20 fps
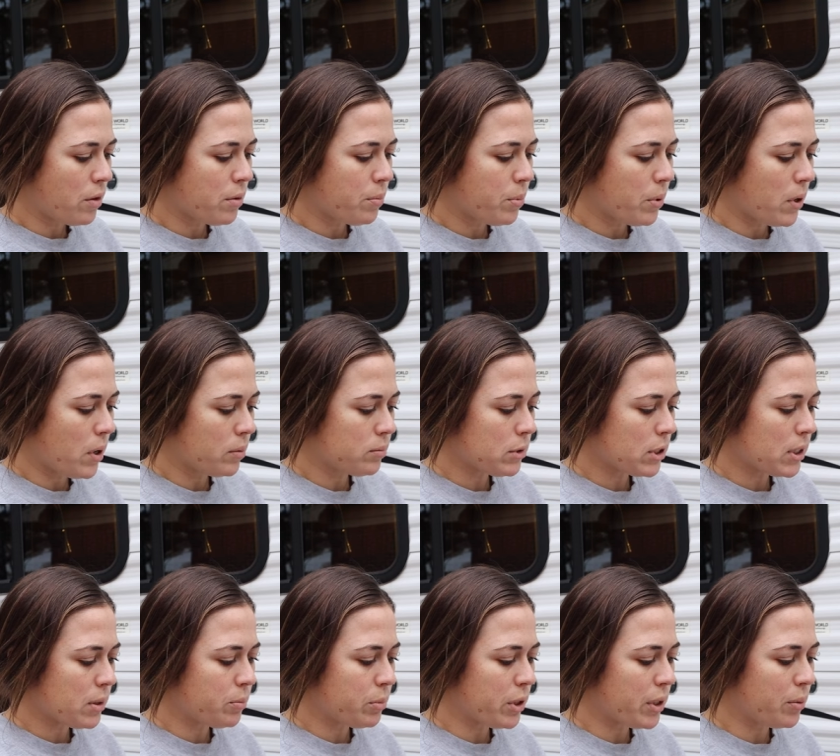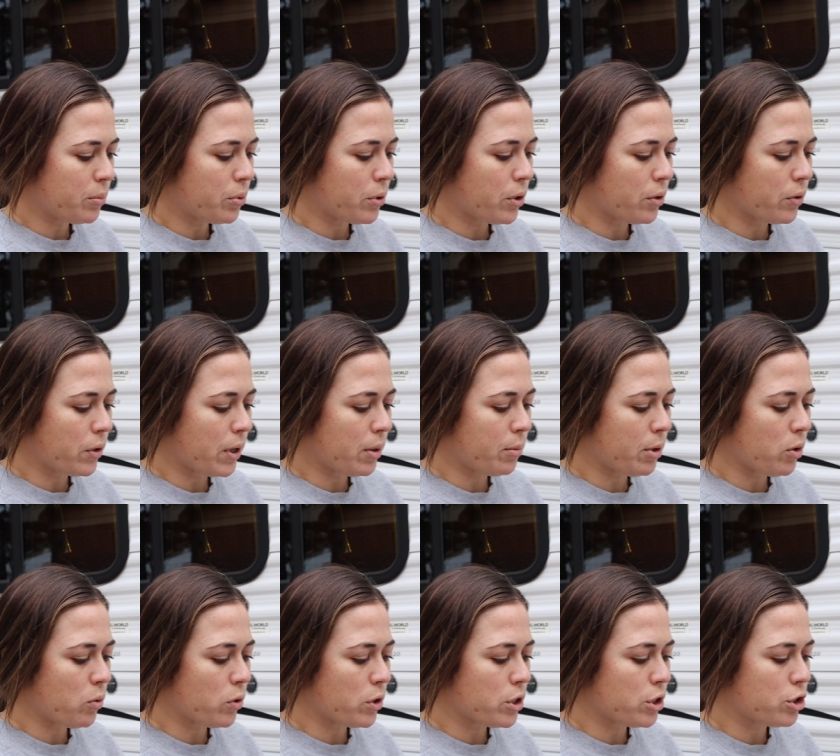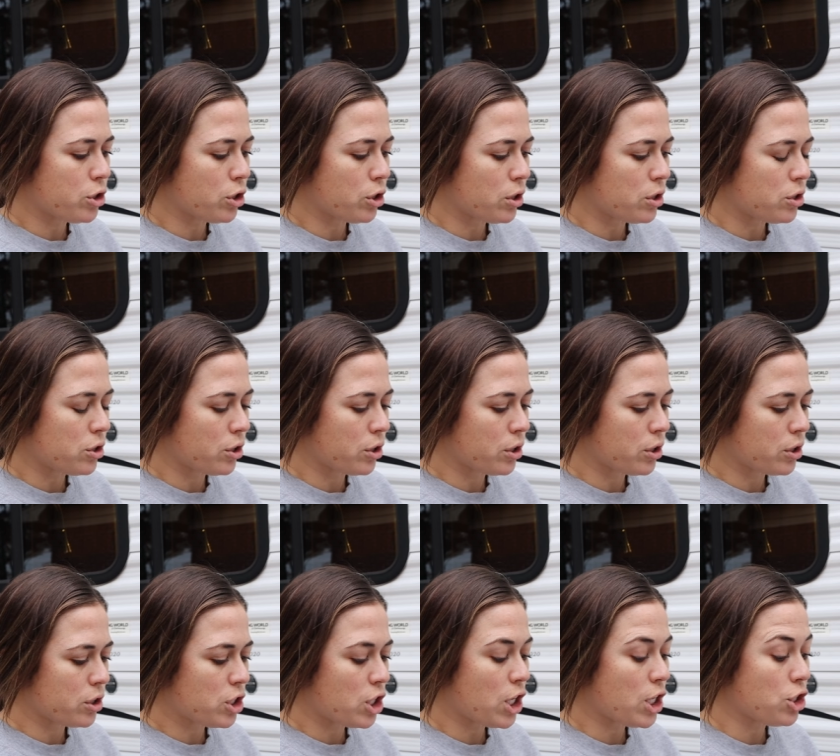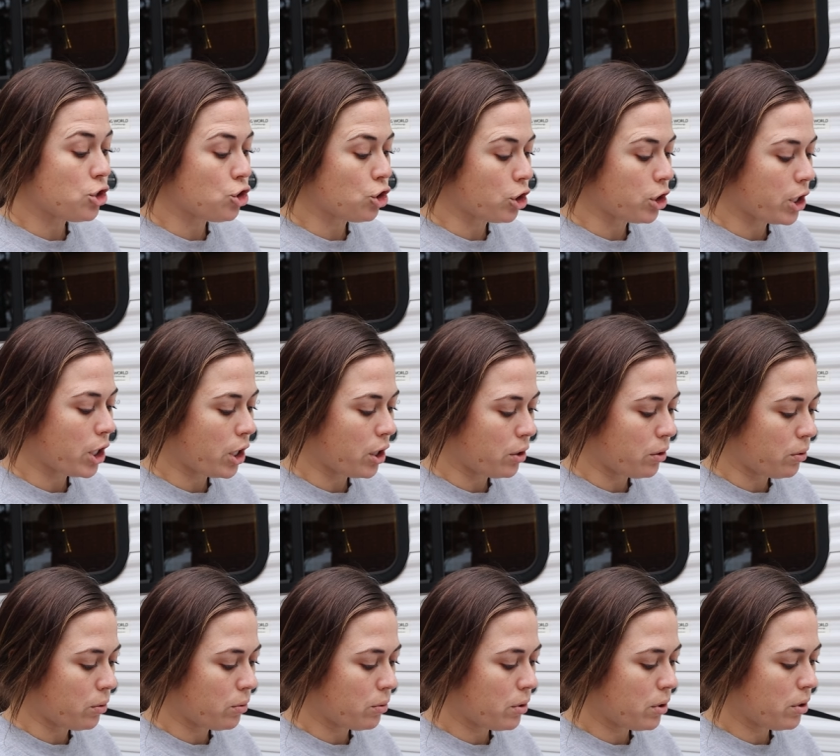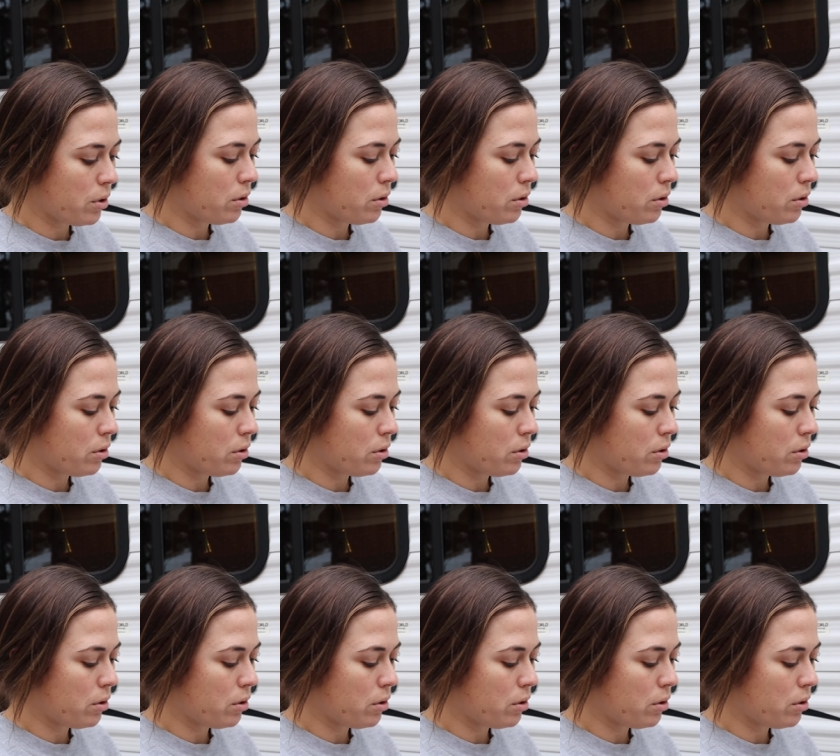the prompt to complete programming or to your, change your code.